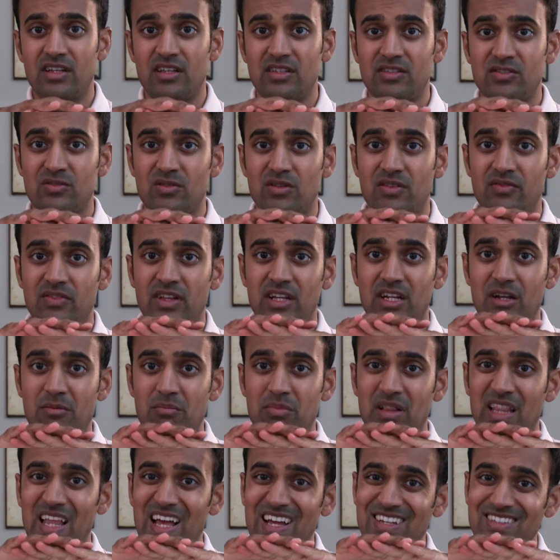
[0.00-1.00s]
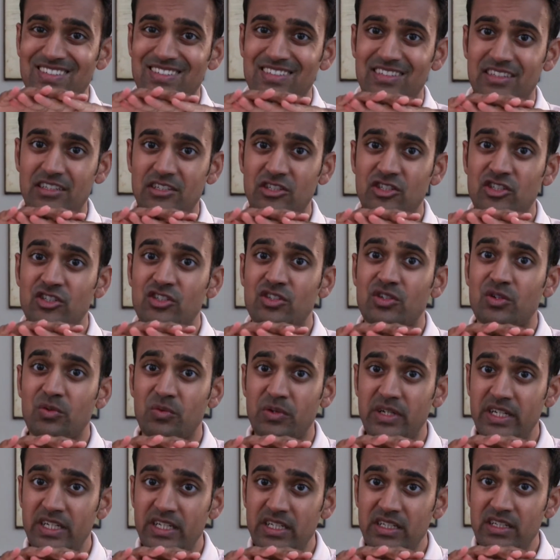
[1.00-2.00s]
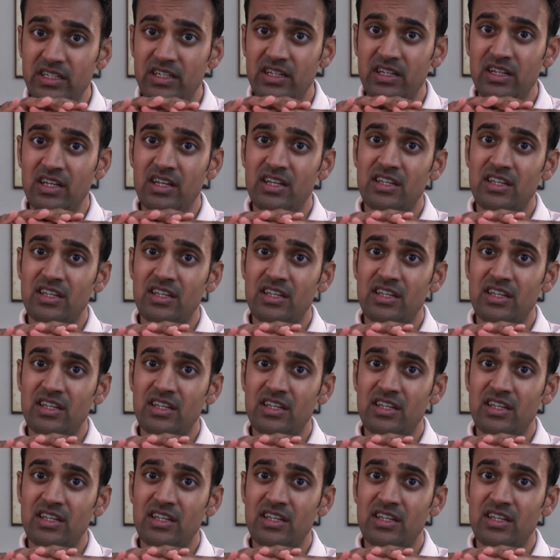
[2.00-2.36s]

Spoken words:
sort of like a plastic screen